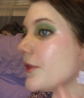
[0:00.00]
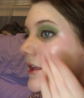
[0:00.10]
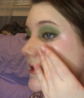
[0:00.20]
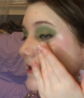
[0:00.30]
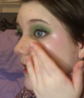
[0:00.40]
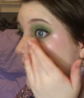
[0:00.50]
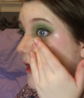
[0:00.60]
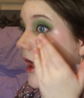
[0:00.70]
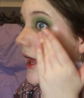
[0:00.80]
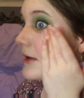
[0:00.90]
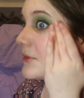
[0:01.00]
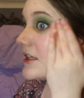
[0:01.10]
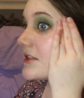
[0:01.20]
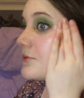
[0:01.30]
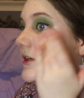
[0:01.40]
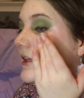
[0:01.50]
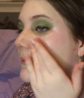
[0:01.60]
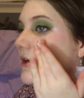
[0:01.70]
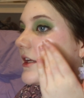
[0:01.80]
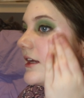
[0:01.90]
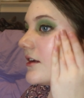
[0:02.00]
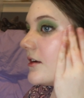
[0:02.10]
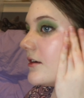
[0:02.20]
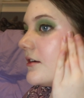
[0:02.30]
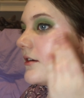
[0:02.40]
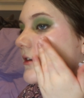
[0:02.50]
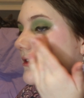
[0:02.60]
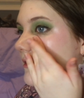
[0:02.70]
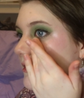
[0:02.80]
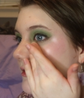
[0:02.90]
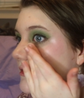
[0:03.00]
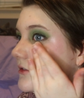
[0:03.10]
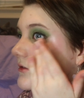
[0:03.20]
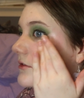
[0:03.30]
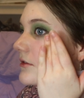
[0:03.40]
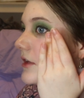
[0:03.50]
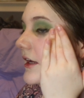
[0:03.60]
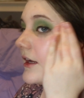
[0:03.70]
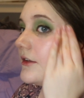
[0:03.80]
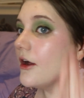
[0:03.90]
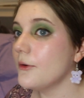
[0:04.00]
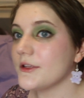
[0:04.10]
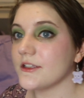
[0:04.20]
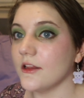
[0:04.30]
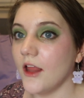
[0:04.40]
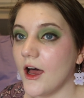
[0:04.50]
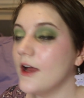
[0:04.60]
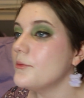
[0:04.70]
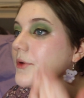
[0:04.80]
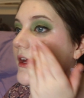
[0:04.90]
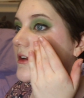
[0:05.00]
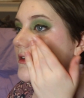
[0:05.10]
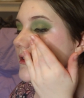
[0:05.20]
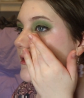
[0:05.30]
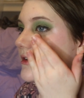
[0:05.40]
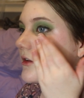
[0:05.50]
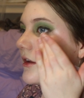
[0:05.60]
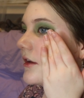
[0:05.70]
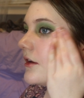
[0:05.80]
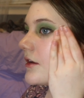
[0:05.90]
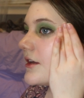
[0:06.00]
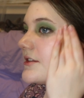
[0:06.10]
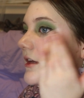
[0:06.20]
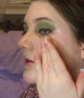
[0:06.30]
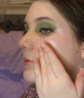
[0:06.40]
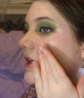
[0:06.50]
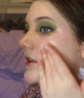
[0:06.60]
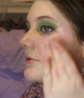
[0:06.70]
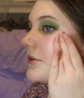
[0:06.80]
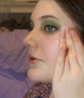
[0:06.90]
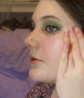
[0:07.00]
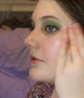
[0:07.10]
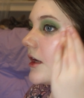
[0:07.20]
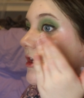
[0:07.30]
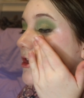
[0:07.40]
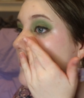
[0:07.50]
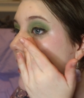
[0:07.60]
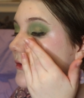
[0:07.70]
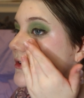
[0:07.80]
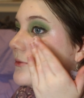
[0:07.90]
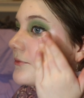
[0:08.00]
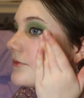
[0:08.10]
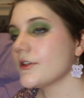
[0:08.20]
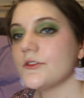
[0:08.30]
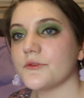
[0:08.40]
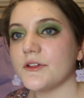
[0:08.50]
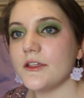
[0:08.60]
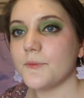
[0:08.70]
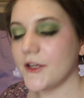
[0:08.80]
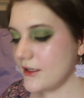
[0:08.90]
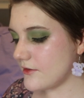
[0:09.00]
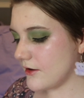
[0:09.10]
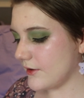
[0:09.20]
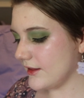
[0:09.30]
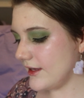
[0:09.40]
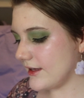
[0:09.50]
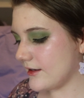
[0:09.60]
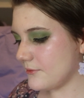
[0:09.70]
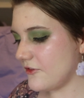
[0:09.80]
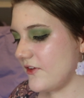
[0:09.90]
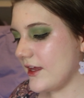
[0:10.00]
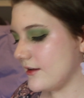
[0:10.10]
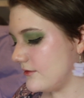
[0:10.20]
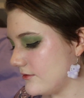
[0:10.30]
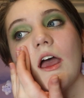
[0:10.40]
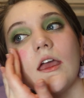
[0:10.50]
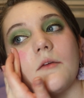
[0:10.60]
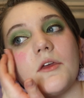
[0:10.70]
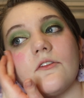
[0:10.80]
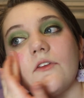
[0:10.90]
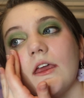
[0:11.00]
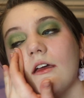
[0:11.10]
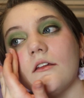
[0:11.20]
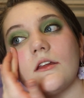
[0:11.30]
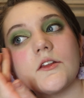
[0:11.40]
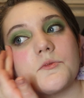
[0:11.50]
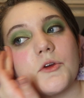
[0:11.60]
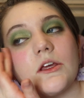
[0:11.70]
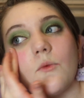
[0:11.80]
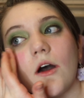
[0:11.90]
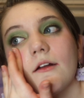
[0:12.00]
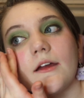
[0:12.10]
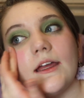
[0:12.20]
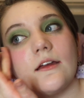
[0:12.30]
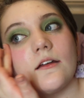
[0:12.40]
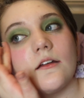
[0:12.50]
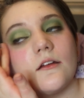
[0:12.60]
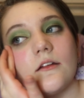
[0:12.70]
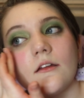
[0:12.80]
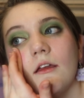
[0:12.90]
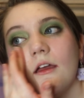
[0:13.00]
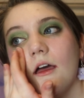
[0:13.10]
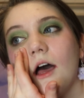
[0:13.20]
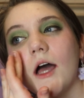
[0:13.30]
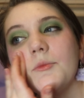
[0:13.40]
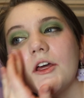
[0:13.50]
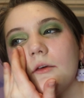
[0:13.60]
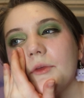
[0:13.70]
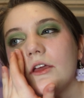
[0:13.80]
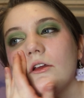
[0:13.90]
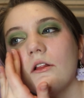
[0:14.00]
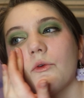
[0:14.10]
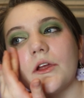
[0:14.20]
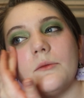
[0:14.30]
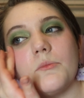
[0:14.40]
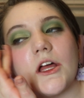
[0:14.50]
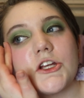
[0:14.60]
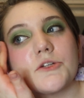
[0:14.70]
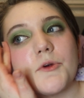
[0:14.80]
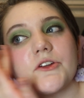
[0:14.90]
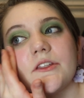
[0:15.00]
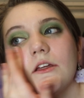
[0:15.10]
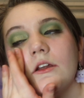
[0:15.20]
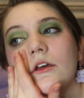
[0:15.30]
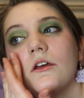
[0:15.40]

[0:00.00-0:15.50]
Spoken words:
that's a lot, but it's really pretty. Like, I know it's a lot, but, because I went in with a good amount. That's really pretty though, I like it, I'm a fan. I am a fan. It's pretty watery. I'm not a big cream blush person,